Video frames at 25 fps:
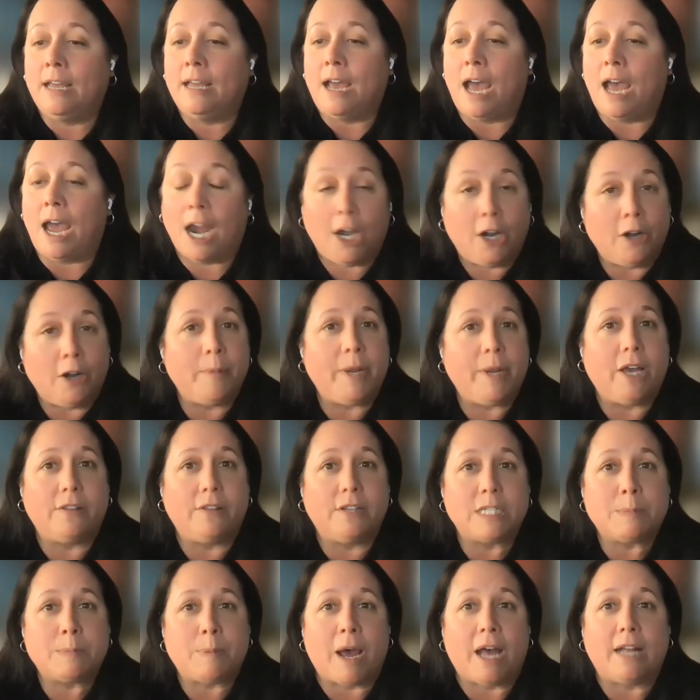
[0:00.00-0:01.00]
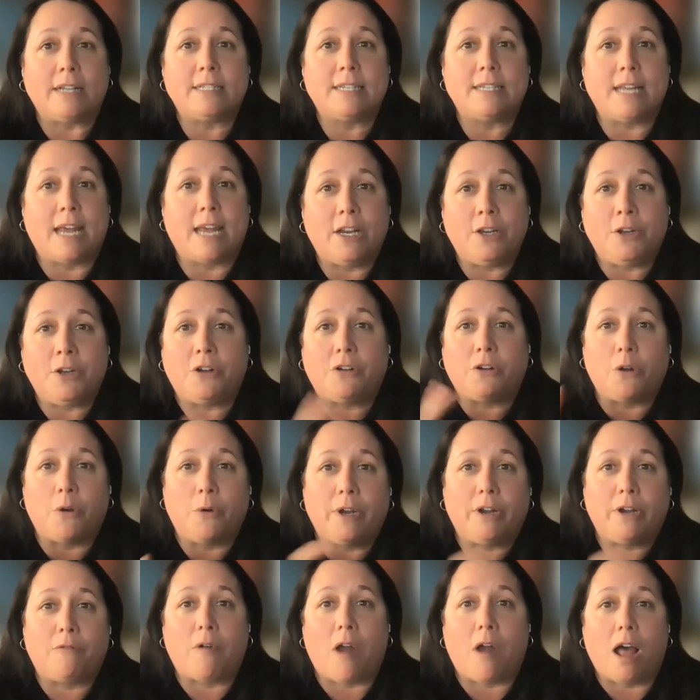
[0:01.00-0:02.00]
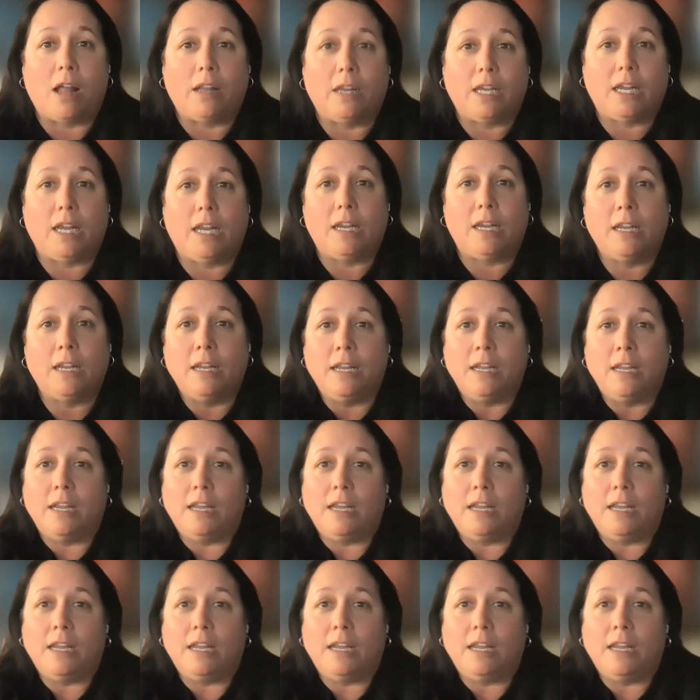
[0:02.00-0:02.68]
hired me on the spot, said, "You're going to Raleigh